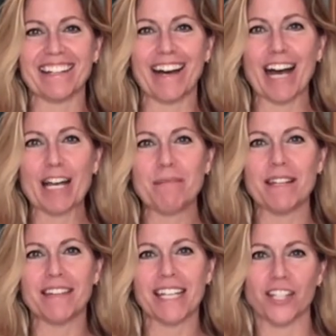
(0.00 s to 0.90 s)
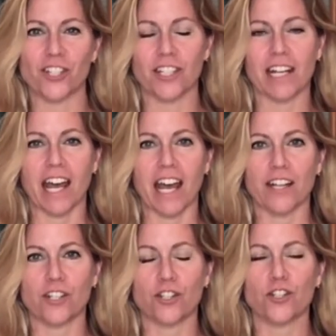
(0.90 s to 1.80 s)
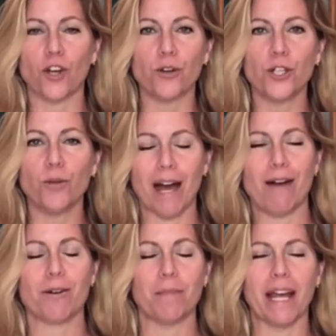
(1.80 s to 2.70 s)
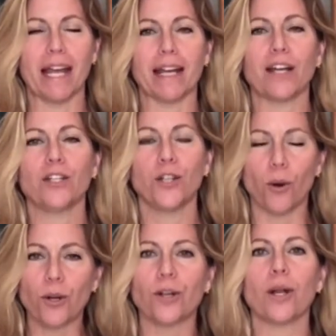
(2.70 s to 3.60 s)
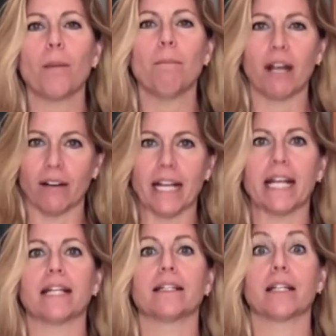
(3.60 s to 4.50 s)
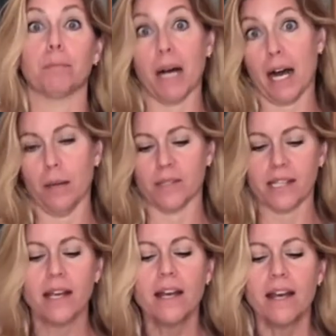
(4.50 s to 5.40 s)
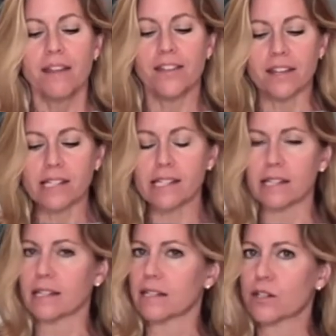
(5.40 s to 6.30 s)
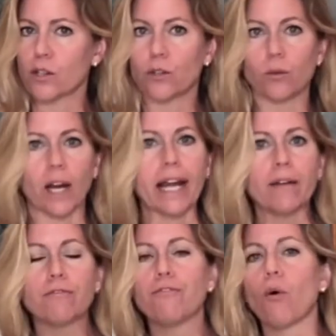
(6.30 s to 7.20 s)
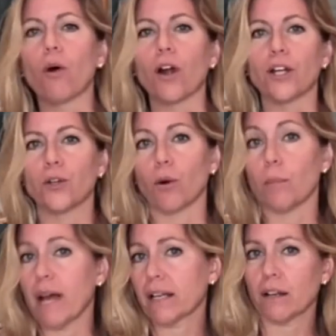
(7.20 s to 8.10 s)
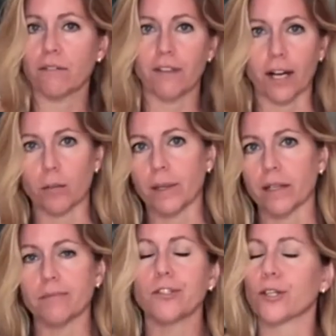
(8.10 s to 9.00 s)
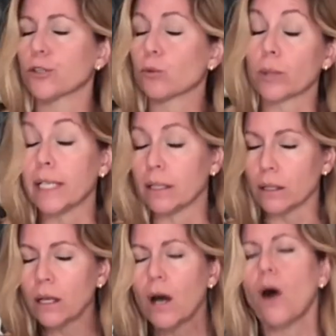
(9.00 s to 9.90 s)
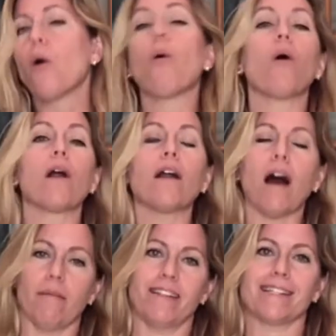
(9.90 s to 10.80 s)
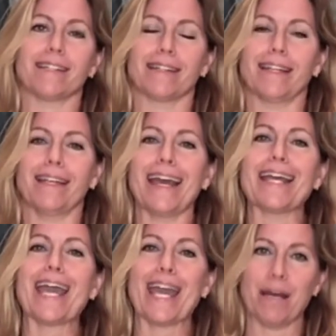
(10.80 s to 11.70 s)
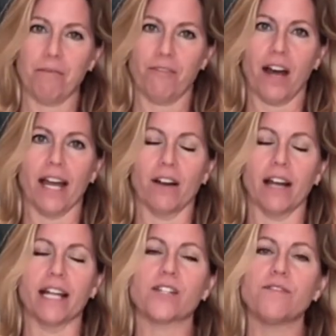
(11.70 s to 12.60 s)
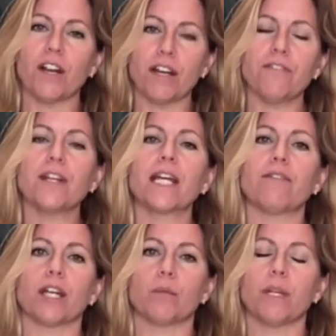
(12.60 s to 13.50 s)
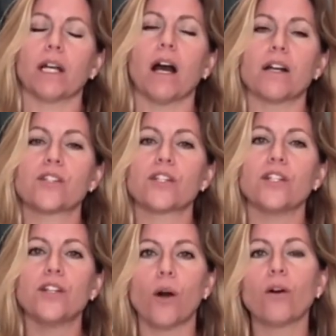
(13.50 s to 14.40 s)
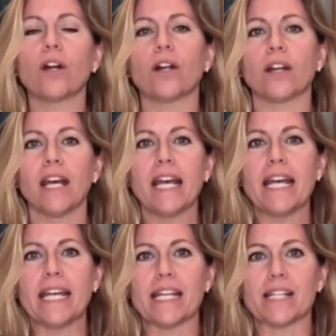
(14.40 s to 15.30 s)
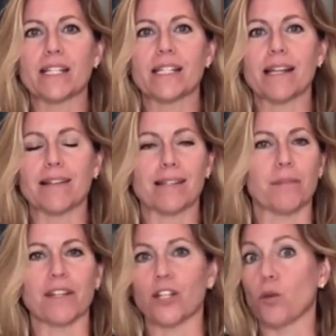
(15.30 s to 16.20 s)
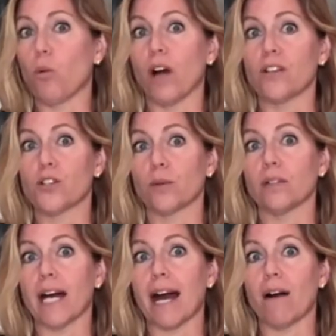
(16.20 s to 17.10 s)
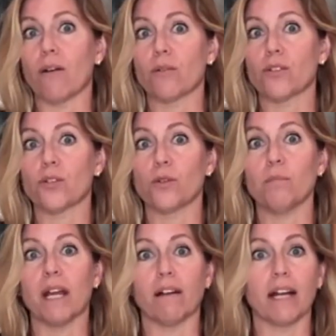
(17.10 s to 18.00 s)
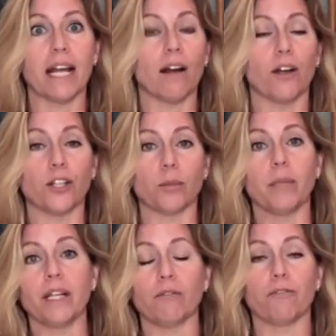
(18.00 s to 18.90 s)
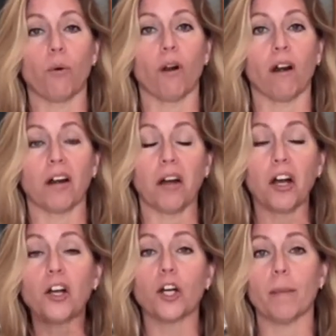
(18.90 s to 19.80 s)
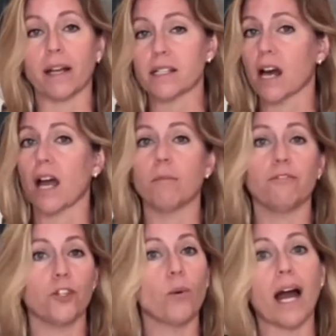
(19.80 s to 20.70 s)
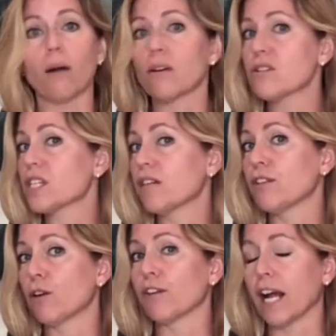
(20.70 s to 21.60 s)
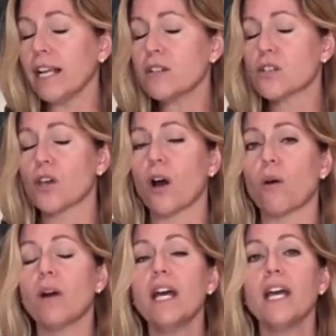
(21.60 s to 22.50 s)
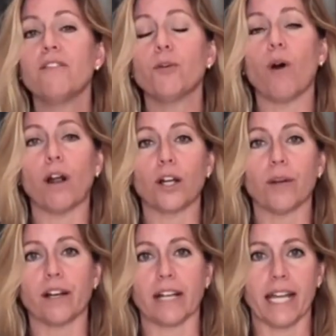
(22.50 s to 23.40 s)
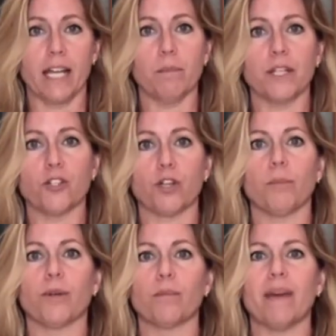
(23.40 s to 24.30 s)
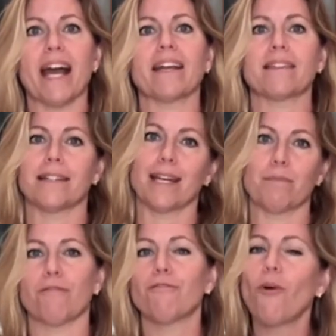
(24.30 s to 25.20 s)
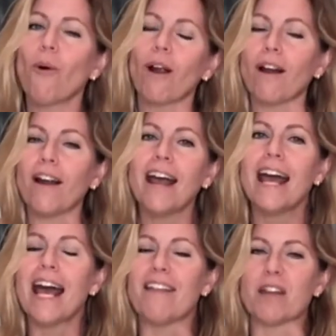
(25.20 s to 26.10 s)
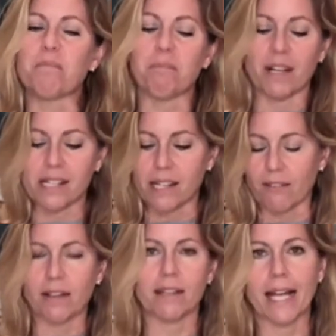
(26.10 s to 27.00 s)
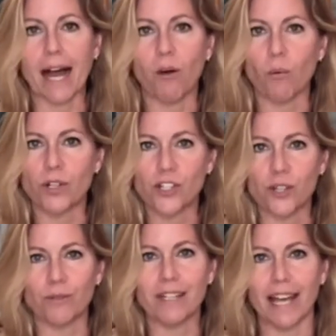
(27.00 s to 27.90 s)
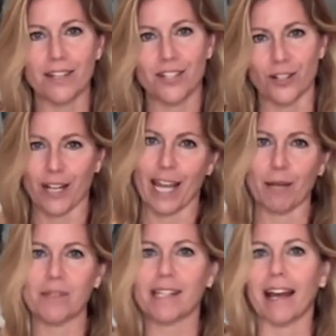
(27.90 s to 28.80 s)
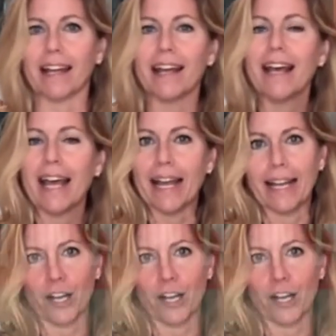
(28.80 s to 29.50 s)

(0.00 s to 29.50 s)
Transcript: I'm in the kitchen today to show you how to make yogurt marinated kebabs. This is great for your backyard fire pit, your grill, or obviously a campfire. And it's very forgiving because the yogurt is something that you want to allow to marinate on your meat for a good amount of time, a few hours, even overnight. So if you are going on a camping trip, you can pack it the night before and then bust everything out once you get to your campsite and get